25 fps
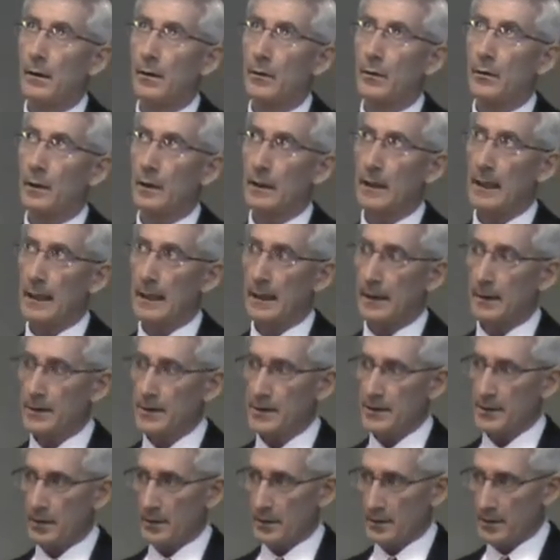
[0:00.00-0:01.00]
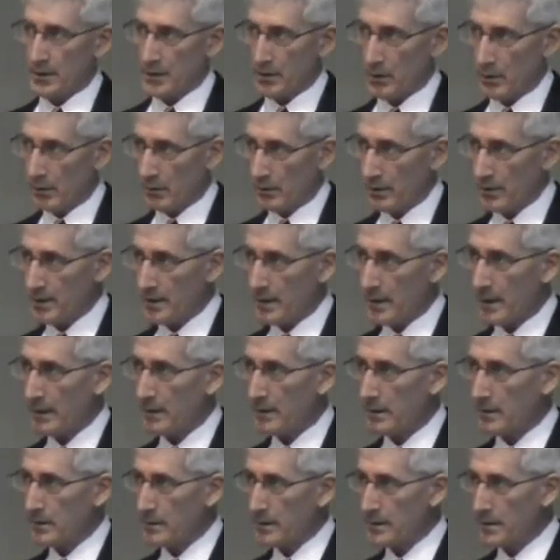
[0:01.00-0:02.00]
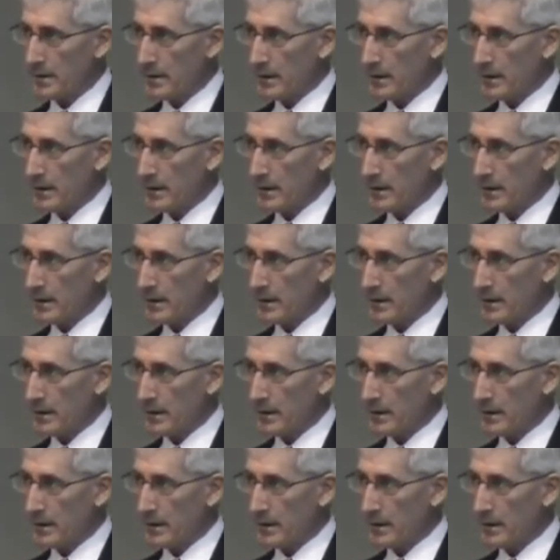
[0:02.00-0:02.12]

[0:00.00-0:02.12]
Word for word: reliance on solar cycles